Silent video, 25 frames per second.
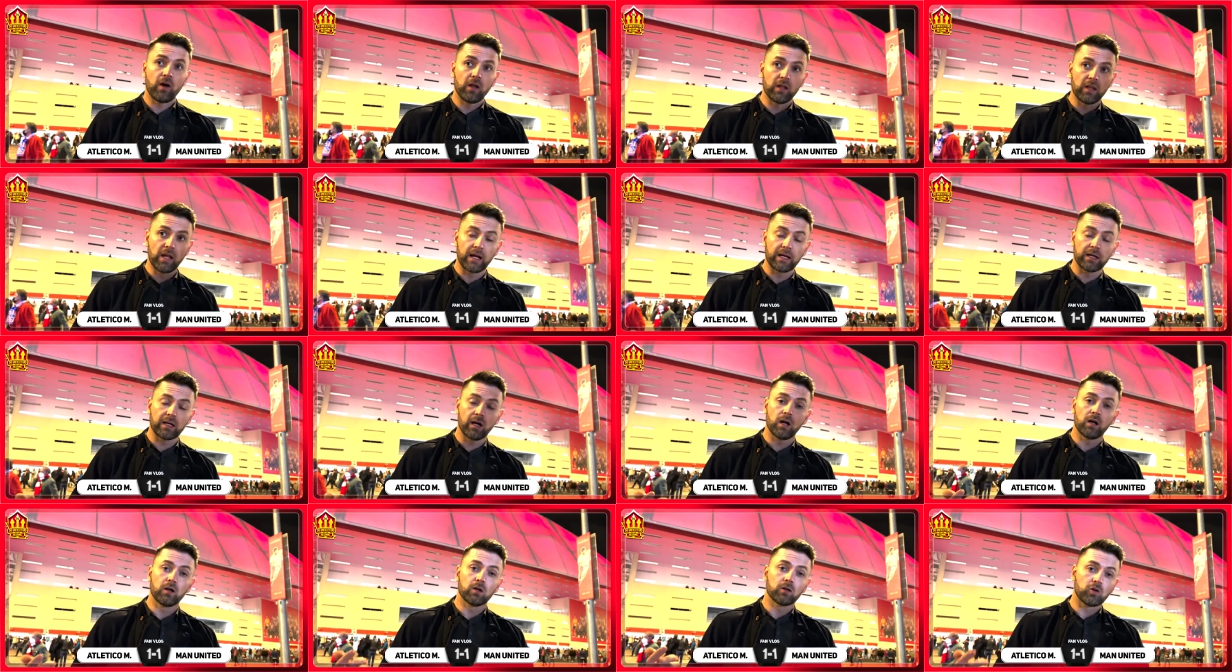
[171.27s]

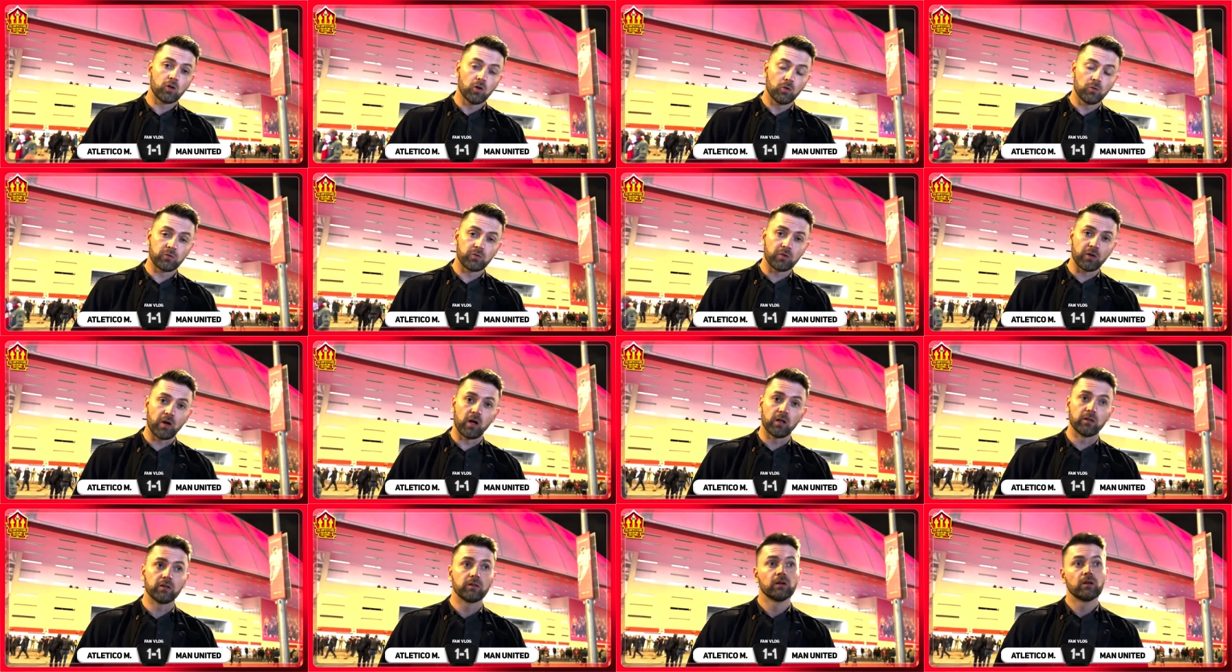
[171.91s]
Elanga comes
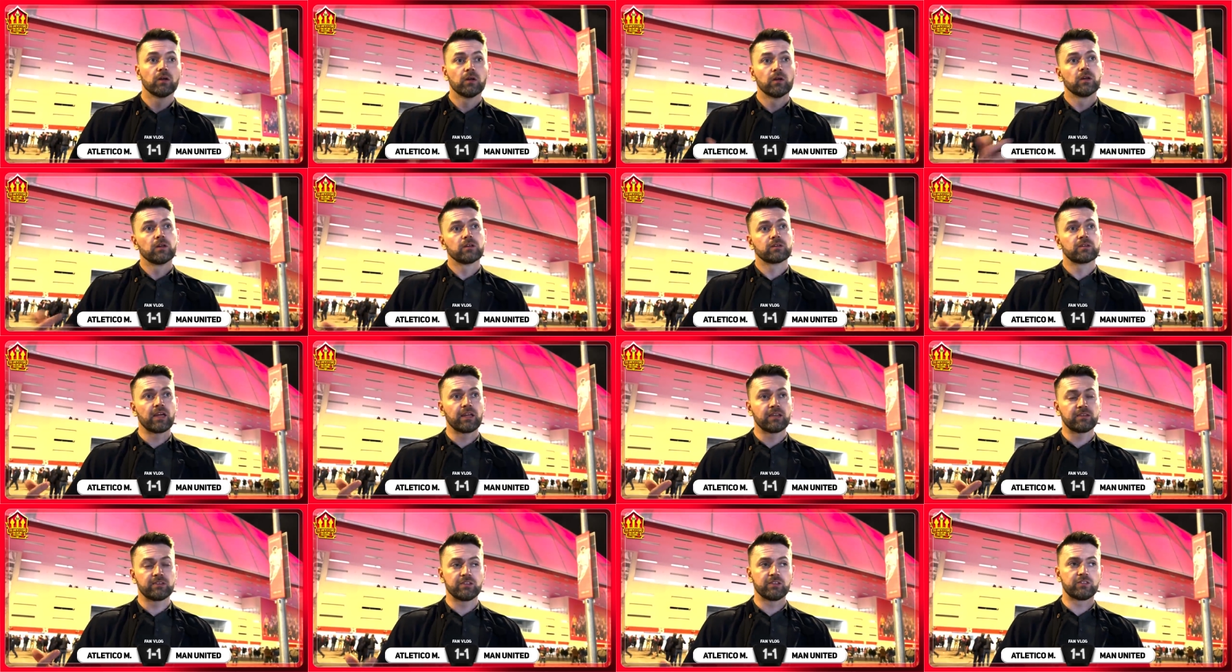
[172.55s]
on.
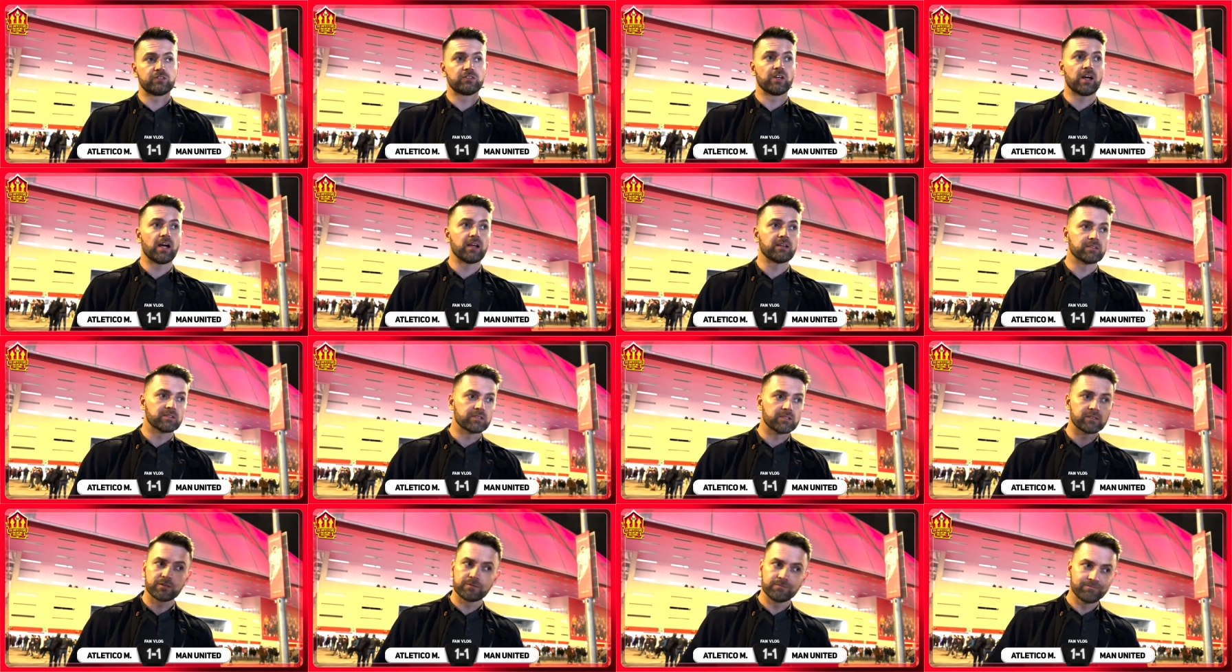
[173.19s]
Takes his
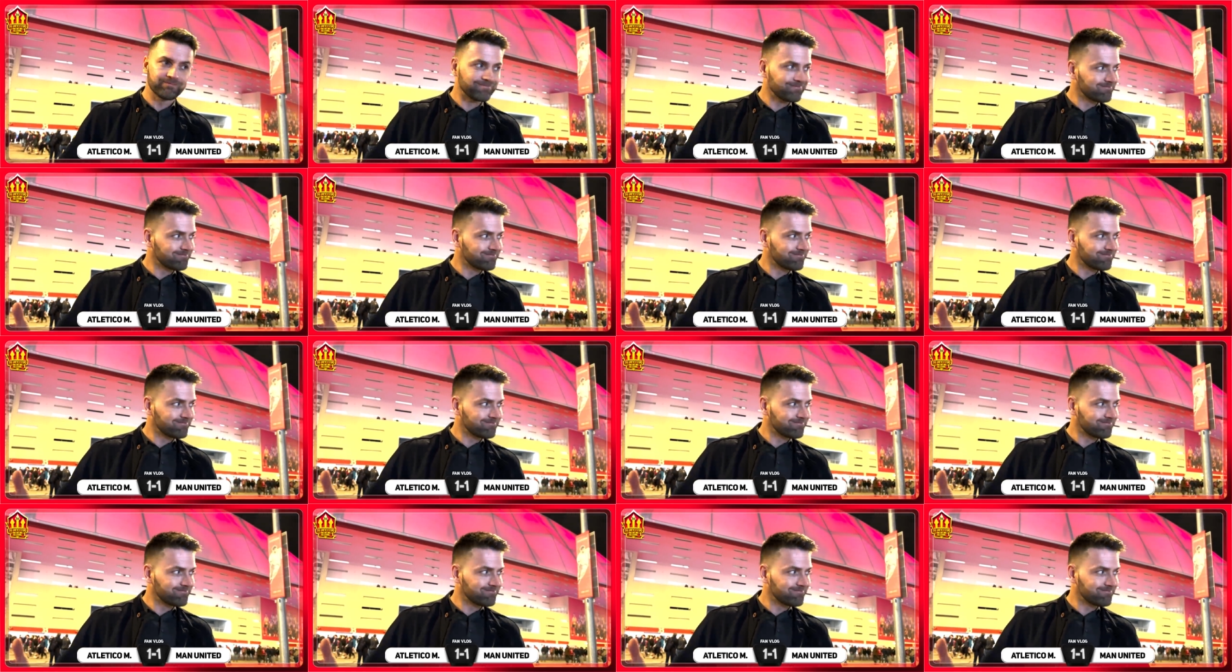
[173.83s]
chance.